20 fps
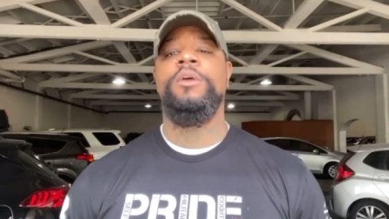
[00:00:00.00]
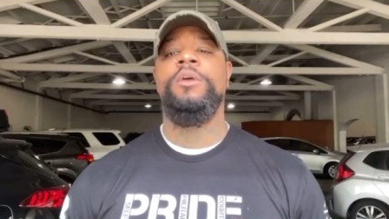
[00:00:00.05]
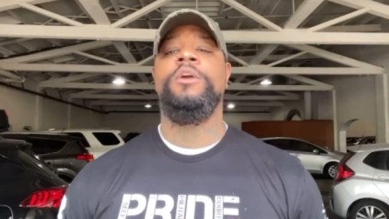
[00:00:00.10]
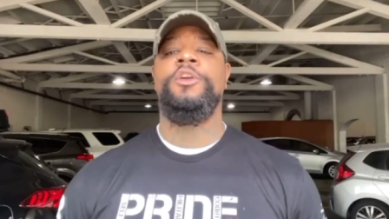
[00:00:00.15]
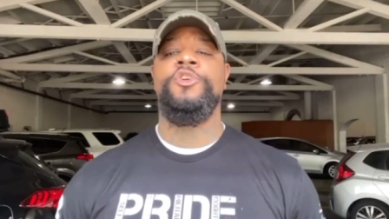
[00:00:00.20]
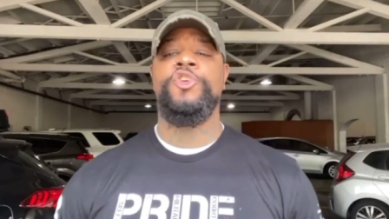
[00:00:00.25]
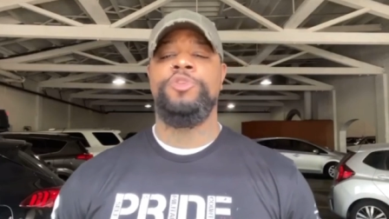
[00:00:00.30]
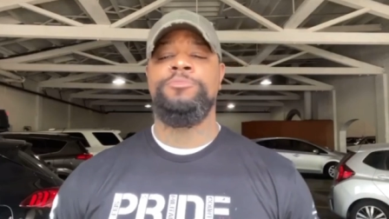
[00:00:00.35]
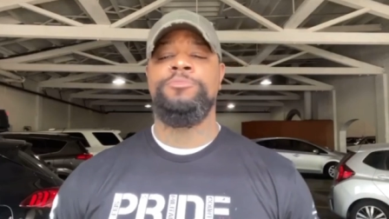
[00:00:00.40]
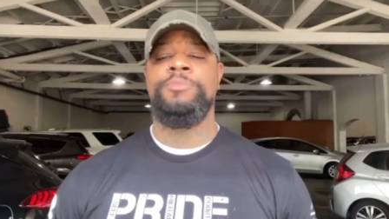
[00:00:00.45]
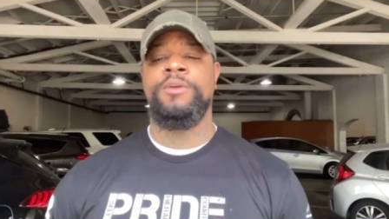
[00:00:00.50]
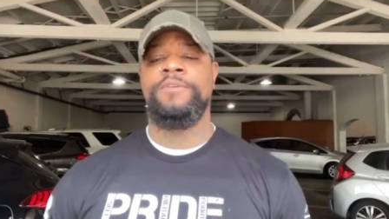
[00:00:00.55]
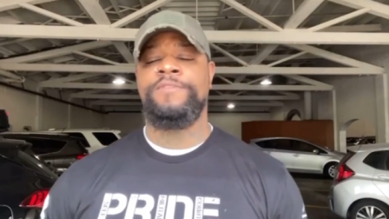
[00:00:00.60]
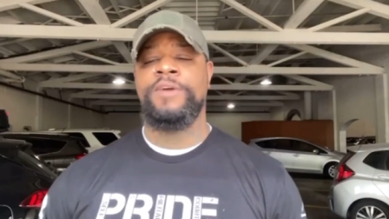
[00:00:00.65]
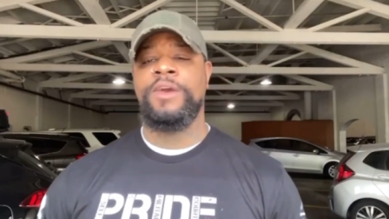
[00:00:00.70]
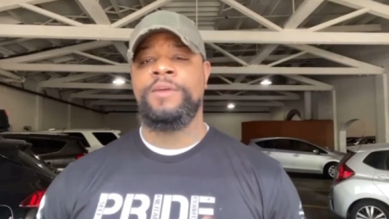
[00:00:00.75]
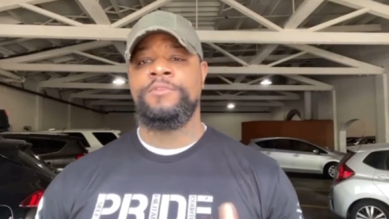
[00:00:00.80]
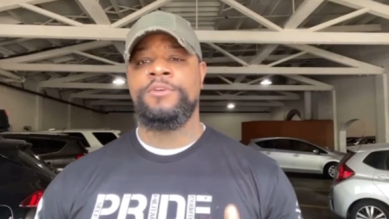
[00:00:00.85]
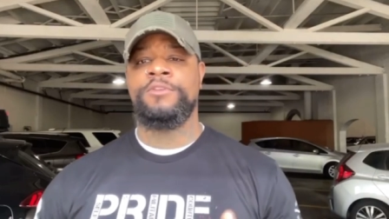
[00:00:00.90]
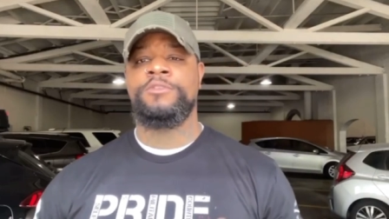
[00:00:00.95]
Can you do me a
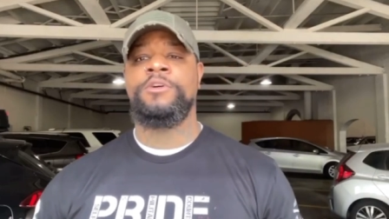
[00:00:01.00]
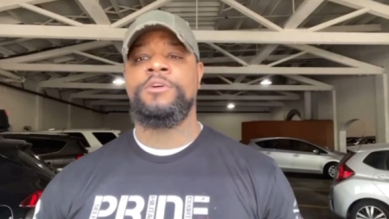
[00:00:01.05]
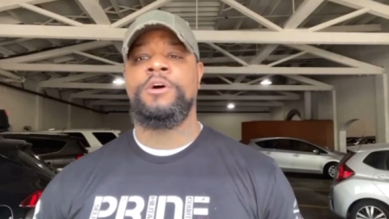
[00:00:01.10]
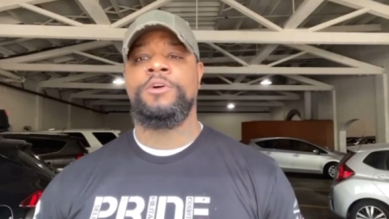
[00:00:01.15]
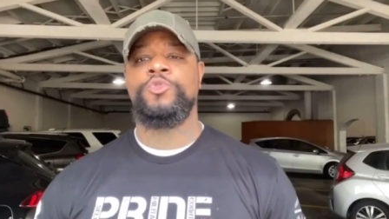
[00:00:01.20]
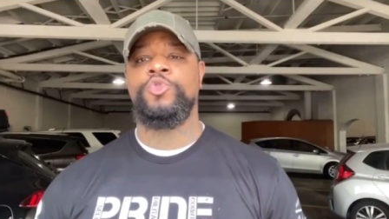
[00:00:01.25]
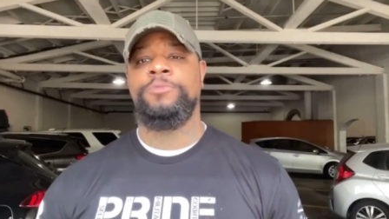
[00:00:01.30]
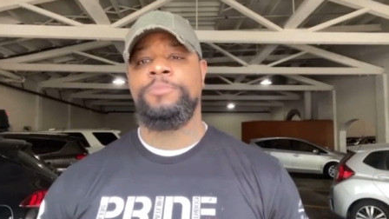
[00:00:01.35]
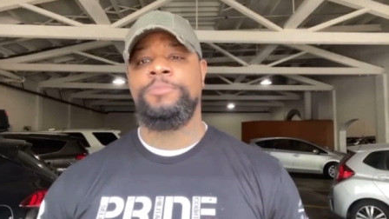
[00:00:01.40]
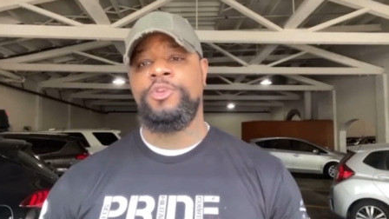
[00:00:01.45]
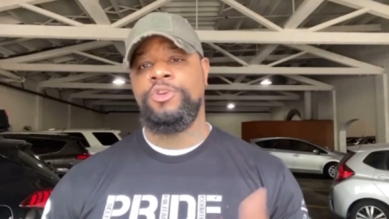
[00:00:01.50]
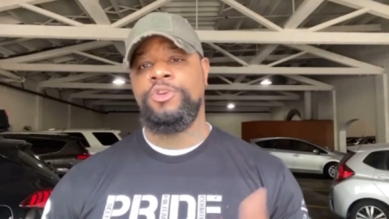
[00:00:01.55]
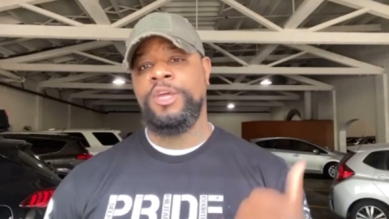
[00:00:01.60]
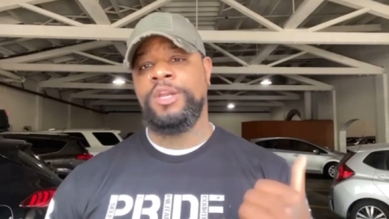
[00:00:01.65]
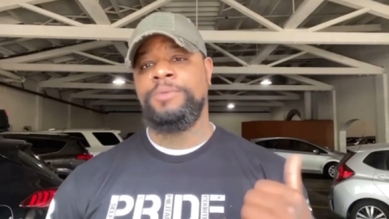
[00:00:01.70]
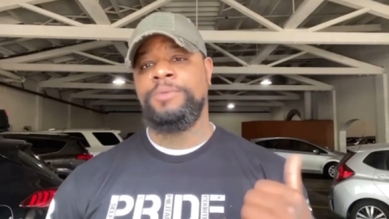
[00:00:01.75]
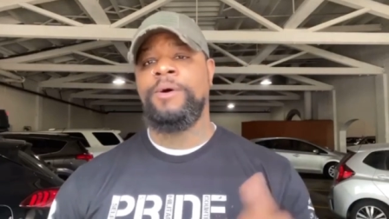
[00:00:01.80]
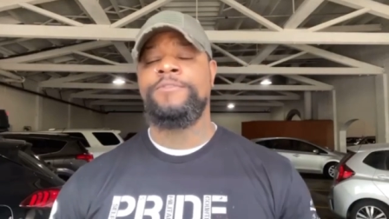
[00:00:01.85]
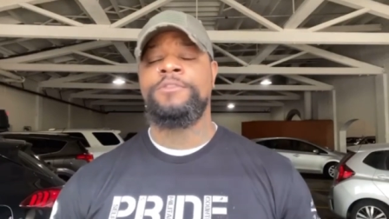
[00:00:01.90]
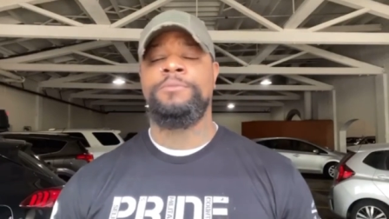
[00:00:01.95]
favor and talk to him? Can you get
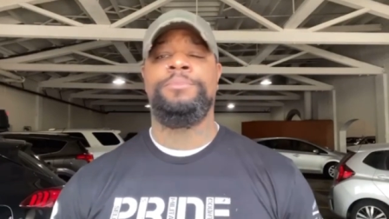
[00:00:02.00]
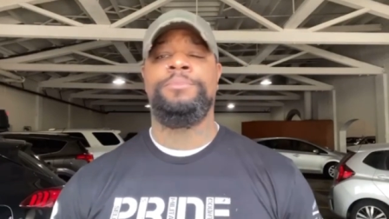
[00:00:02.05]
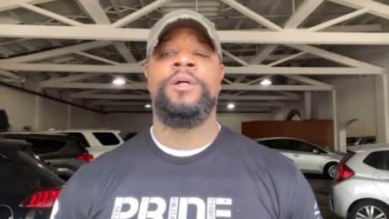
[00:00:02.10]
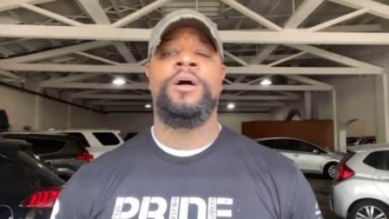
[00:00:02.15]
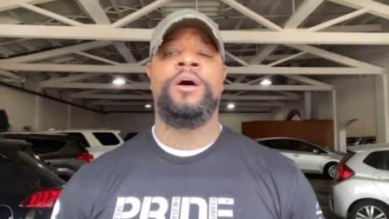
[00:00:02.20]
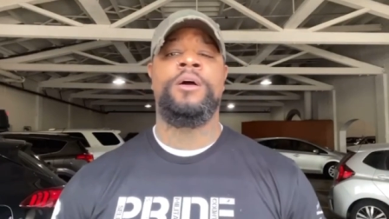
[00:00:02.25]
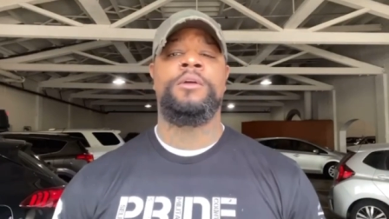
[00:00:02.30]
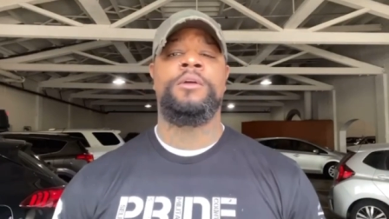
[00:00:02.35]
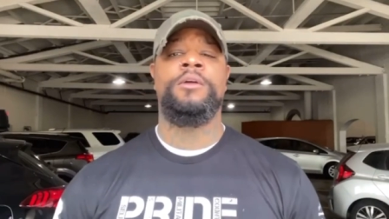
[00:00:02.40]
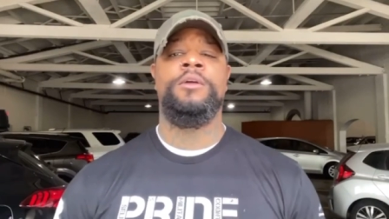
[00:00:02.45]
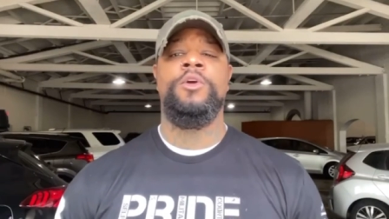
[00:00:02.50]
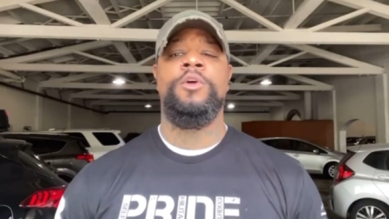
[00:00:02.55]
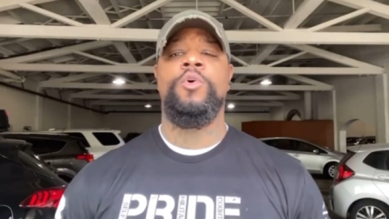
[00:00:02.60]
him off the block?